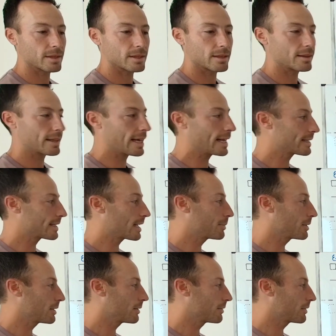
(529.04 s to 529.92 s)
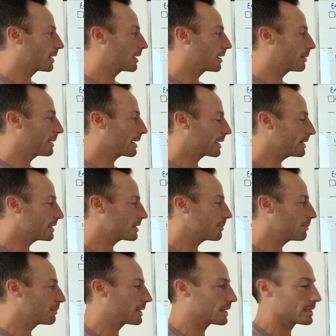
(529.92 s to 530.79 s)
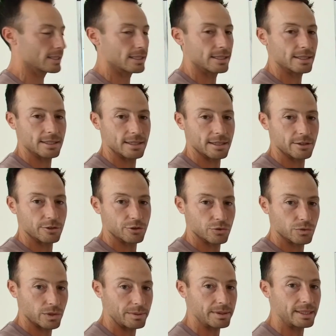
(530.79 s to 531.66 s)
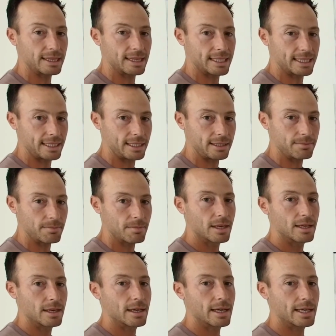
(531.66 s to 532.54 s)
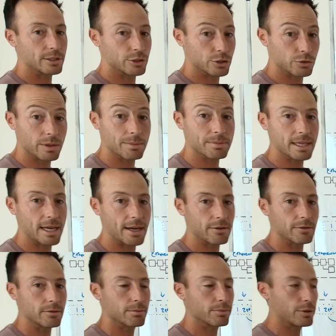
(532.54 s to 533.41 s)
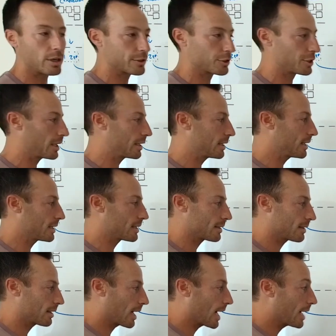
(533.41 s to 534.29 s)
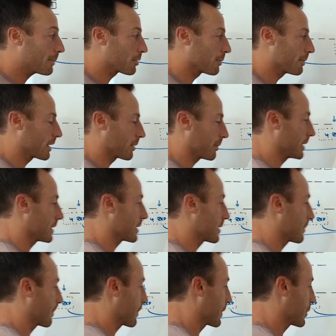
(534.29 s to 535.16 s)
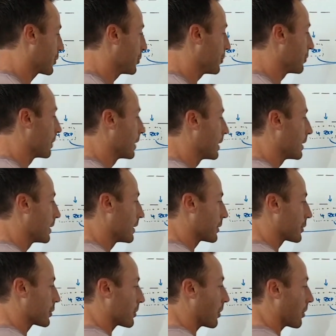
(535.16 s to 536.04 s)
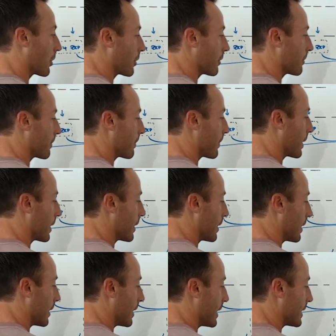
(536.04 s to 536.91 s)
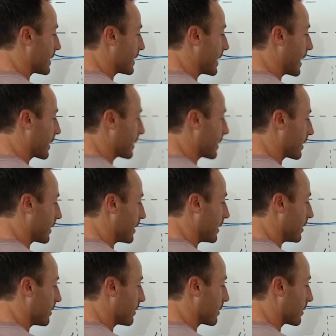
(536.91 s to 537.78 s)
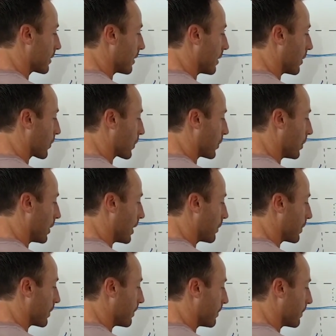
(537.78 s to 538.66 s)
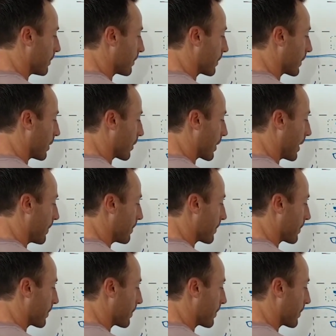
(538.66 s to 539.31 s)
that type of mechanism because this is an extremely lean and stripped down blockchain. It's hyper minimalist. To start, it's technically a rollup, okay?